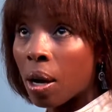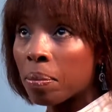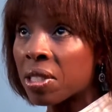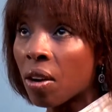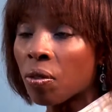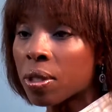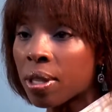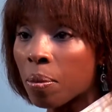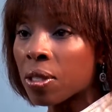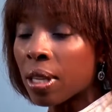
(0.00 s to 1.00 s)
Several
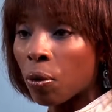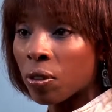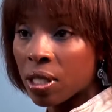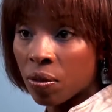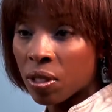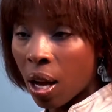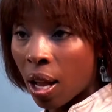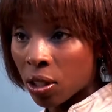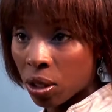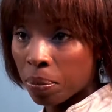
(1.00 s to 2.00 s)
summers I received
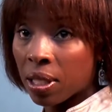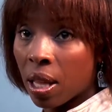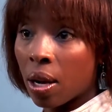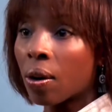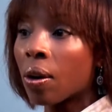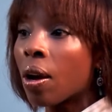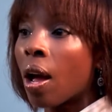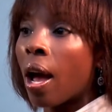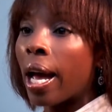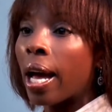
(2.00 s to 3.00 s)
scholarships there,
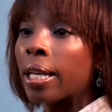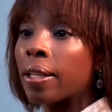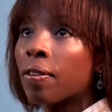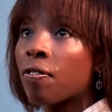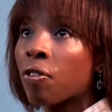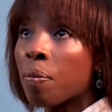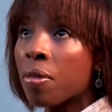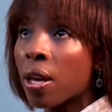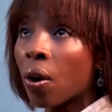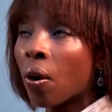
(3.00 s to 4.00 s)
and from
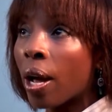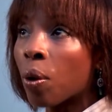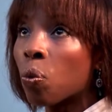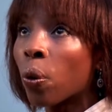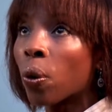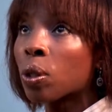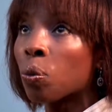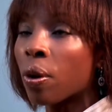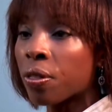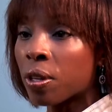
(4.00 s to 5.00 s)
there I worked with